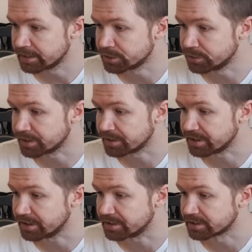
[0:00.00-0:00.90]
During
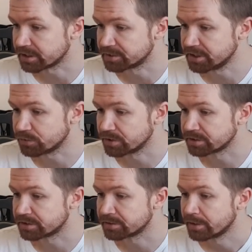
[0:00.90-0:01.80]
the
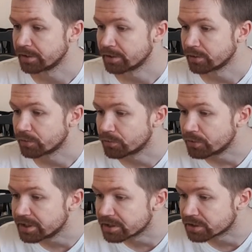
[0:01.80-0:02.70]
subsequent
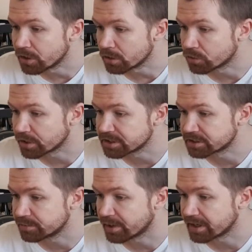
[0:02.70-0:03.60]

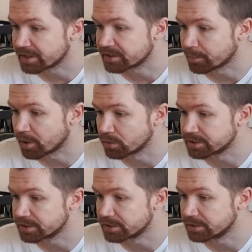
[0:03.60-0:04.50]
reconquest by
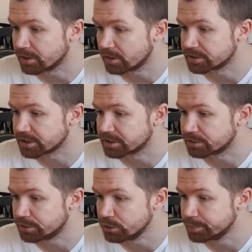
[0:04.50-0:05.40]

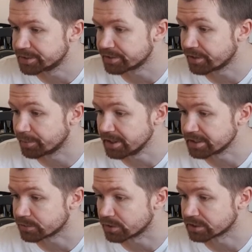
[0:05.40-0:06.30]
Napoleonic troops, the
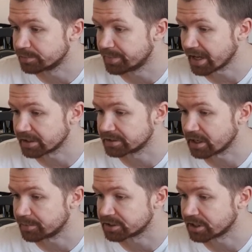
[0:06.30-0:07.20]
building was badly
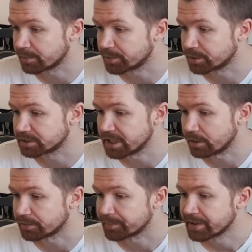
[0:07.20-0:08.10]
damaged and burned
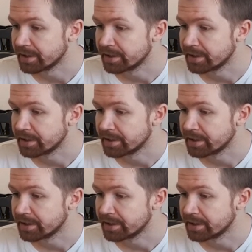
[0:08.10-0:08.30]
down.